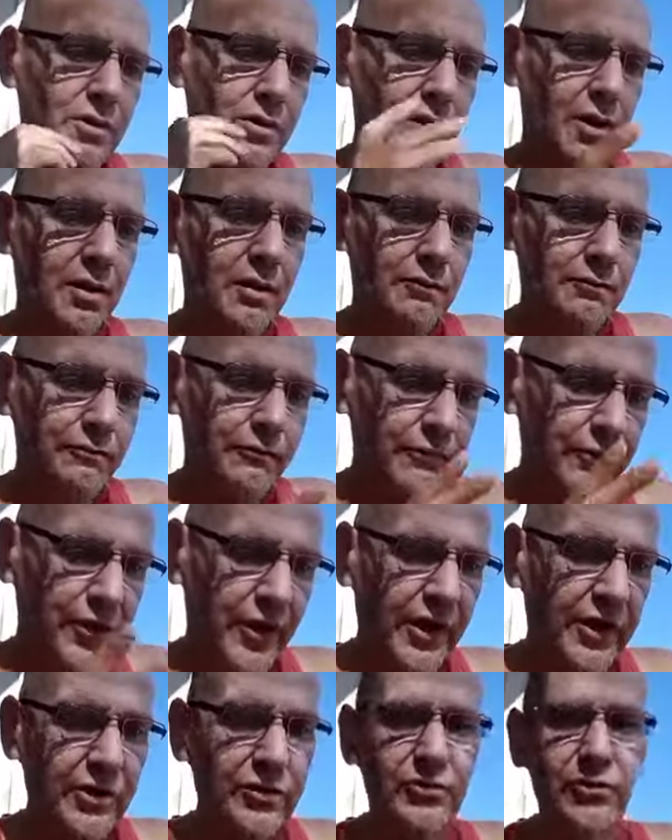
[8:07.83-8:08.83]
of
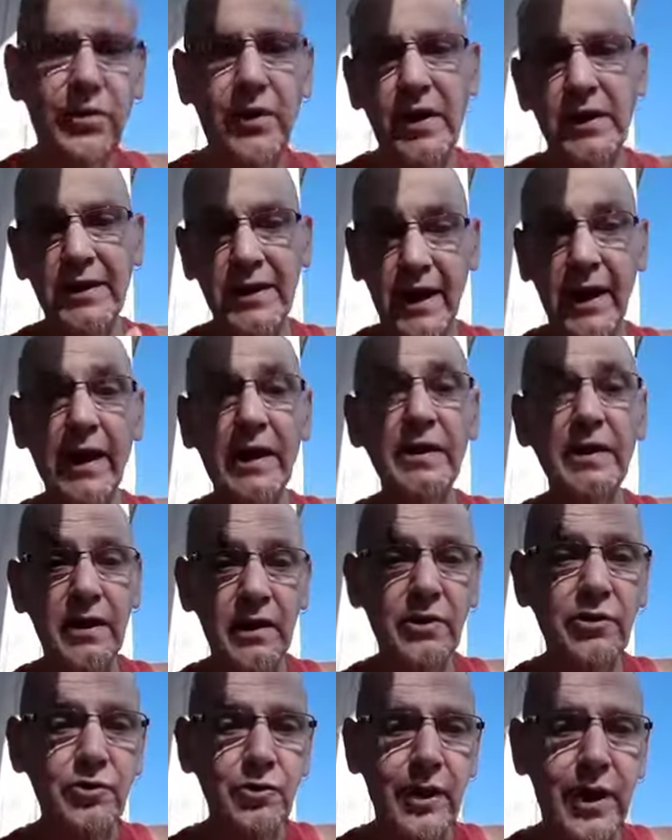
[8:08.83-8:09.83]
things that can
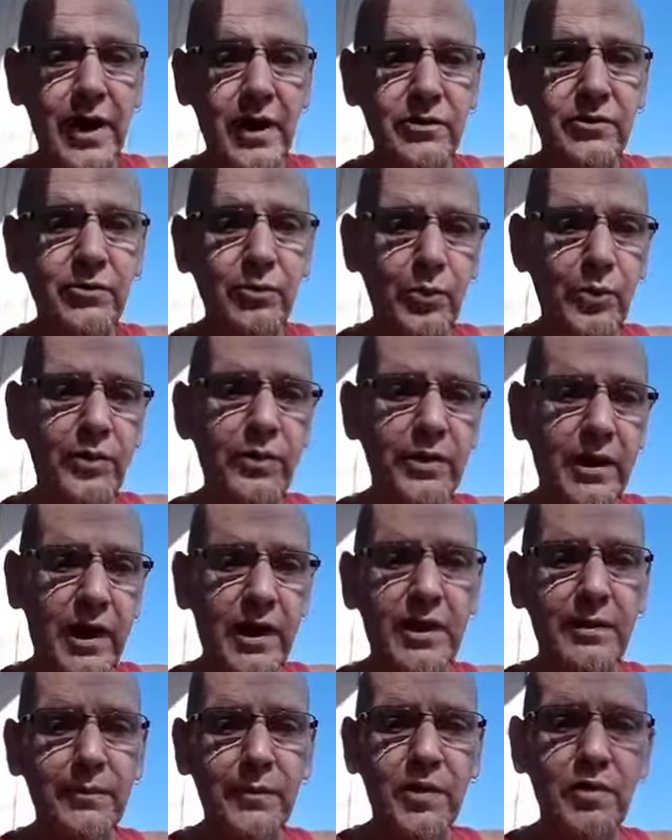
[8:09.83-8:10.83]
interact with
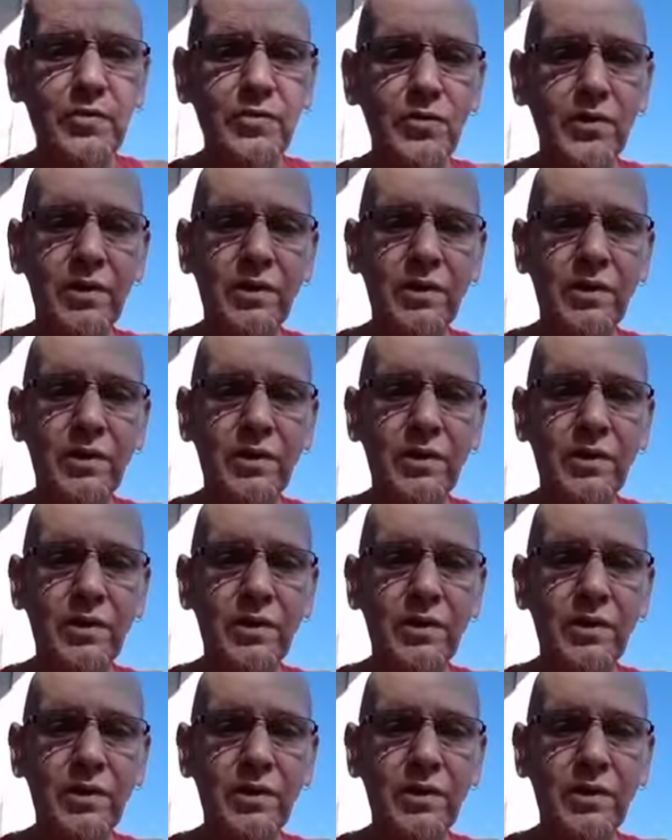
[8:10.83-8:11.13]
cannabis.